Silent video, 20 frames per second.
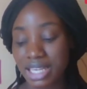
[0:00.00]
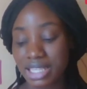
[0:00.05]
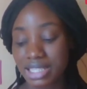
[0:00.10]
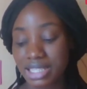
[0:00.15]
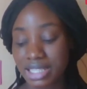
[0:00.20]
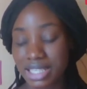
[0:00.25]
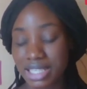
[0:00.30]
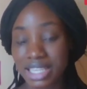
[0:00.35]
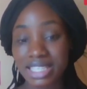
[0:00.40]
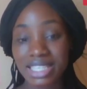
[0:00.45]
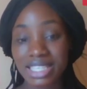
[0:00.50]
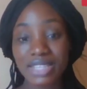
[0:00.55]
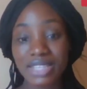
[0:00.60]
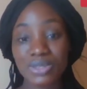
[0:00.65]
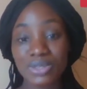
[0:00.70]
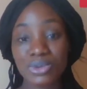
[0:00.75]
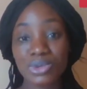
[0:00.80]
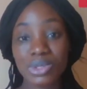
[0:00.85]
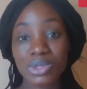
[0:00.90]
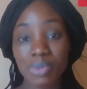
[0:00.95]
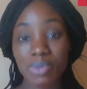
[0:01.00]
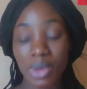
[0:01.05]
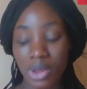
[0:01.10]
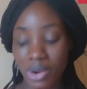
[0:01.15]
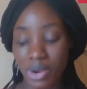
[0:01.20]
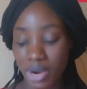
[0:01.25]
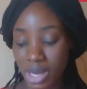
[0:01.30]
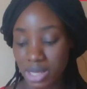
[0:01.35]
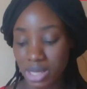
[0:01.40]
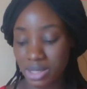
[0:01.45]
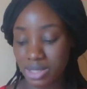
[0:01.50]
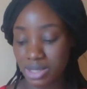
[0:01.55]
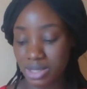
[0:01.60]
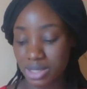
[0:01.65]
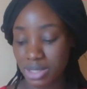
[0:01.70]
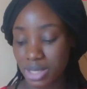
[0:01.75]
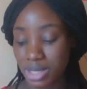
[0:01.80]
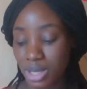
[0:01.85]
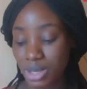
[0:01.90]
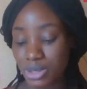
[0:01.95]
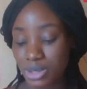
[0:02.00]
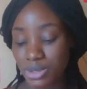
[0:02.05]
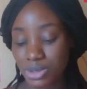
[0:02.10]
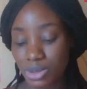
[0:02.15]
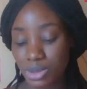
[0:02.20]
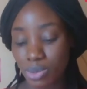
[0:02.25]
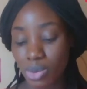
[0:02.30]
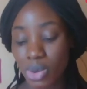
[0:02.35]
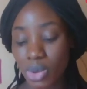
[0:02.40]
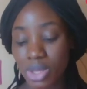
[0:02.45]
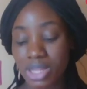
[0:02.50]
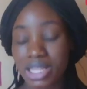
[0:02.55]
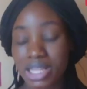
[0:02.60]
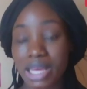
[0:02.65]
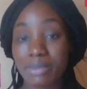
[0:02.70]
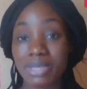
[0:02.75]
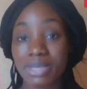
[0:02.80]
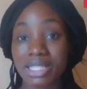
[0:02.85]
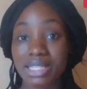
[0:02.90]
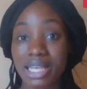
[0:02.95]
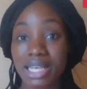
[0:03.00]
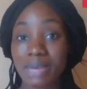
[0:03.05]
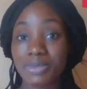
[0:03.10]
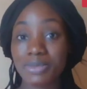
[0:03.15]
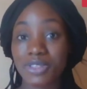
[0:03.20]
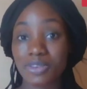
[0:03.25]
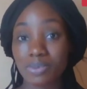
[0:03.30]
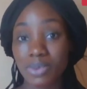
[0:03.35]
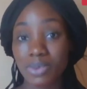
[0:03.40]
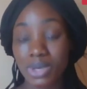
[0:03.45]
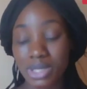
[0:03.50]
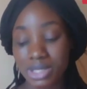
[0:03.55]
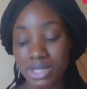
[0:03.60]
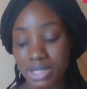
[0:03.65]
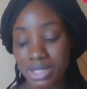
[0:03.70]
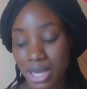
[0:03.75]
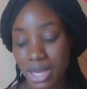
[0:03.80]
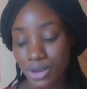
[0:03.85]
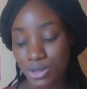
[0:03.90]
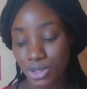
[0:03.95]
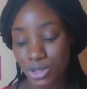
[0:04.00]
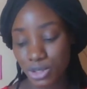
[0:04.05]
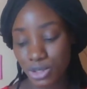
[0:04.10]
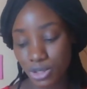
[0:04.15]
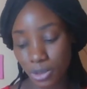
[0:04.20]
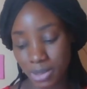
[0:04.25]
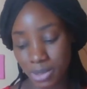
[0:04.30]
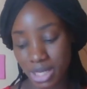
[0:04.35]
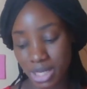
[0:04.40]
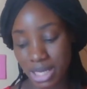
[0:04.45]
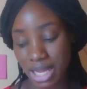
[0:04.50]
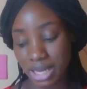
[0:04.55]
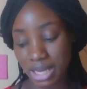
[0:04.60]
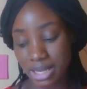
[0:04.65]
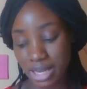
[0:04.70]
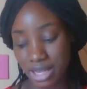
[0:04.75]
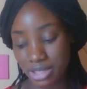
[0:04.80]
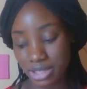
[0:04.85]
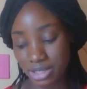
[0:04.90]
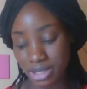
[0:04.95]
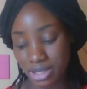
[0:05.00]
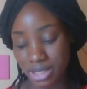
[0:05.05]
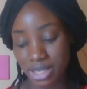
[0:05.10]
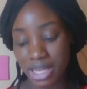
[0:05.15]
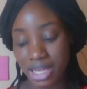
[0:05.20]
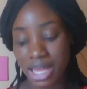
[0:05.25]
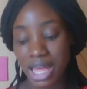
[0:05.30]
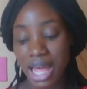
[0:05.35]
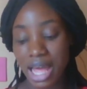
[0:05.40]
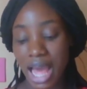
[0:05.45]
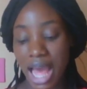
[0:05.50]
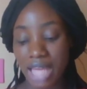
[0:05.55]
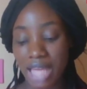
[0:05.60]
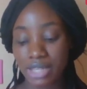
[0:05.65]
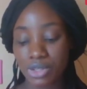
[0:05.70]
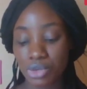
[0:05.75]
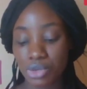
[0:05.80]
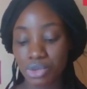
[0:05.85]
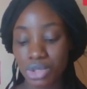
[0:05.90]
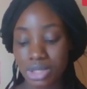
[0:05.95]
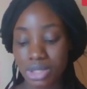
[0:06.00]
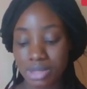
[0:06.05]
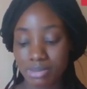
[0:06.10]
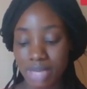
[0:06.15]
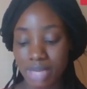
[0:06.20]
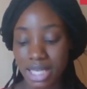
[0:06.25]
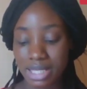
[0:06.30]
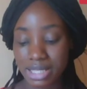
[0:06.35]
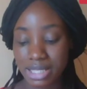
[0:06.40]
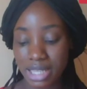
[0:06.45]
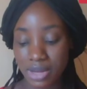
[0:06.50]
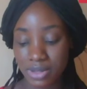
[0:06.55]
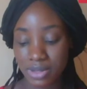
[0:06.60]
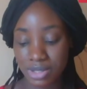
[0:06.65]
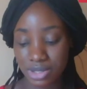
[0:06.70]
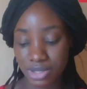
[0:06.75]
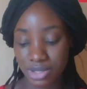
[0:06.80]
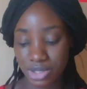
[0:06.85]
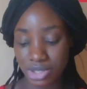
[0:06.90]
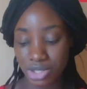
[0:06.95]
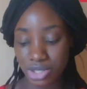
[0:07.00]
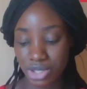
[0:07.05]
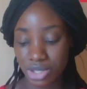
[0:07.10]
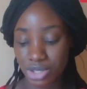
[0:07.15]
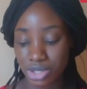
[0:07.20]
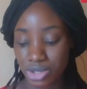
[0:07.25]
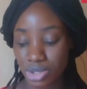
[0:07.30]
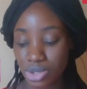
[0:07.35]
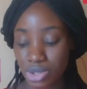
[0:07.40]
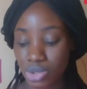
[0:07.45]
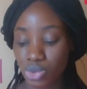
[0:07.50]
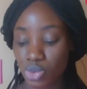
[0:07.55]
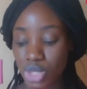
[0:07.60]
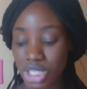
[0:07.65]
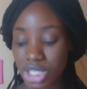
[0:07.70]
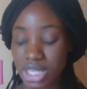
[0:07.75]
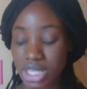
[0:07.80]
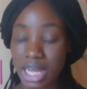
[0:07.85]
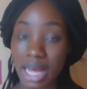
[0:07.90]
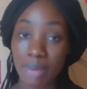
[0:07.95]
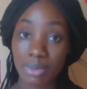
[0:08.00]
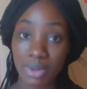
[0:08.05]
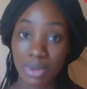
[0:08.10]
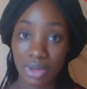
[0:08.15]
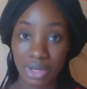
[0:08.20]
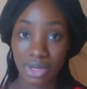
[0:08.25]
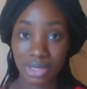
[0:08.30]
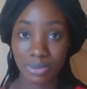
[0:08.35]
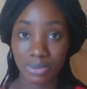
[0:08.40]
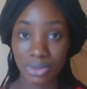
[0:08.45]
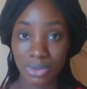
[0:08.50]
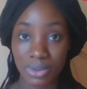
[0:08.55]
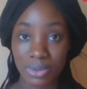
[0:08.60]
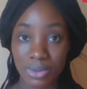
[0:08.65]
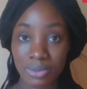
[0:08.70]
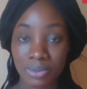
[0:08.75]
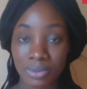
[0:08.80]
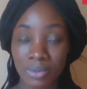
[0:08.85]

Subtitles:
Teenagers whose parents support them in terms of personal shopping and leisure are known to make sound decisions which are applaudable.